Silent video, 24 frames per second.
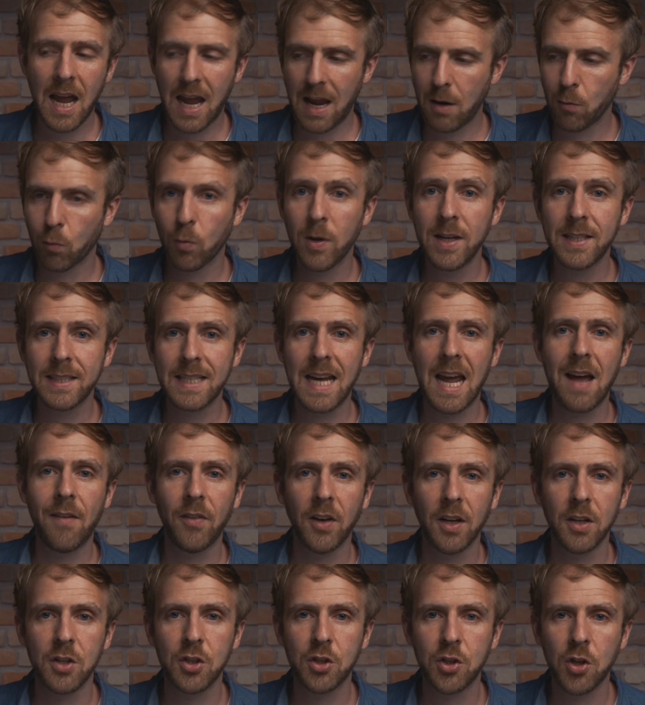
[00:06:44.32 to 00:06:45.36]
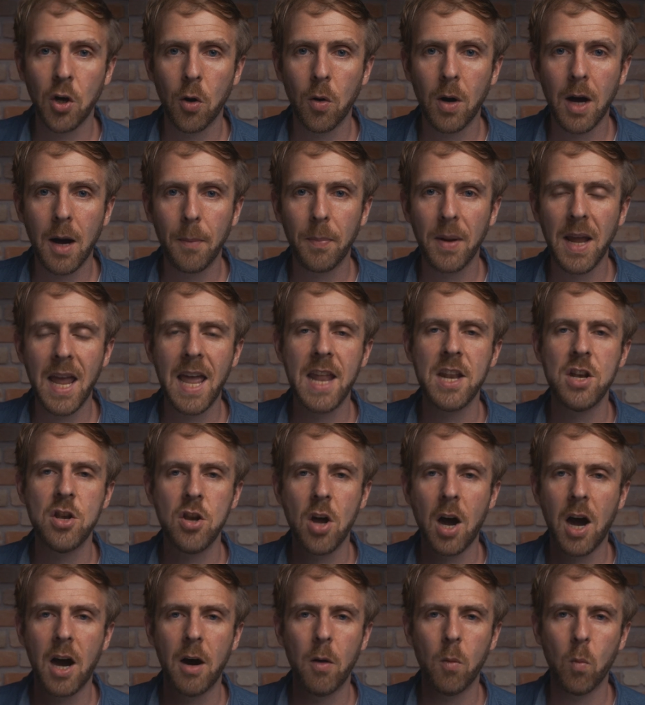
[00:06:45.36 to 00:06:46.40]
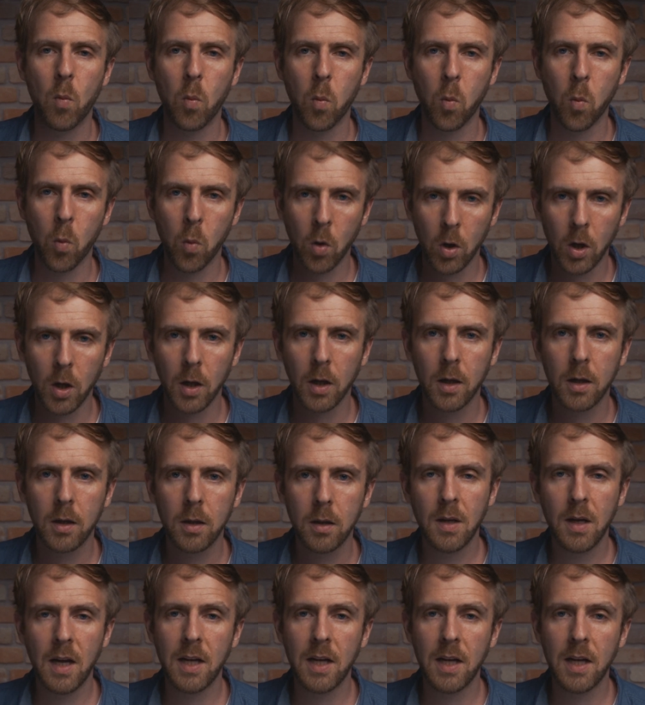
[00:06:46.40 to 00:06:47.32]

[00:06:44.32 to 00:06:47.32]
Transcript: risk having it show up and not work.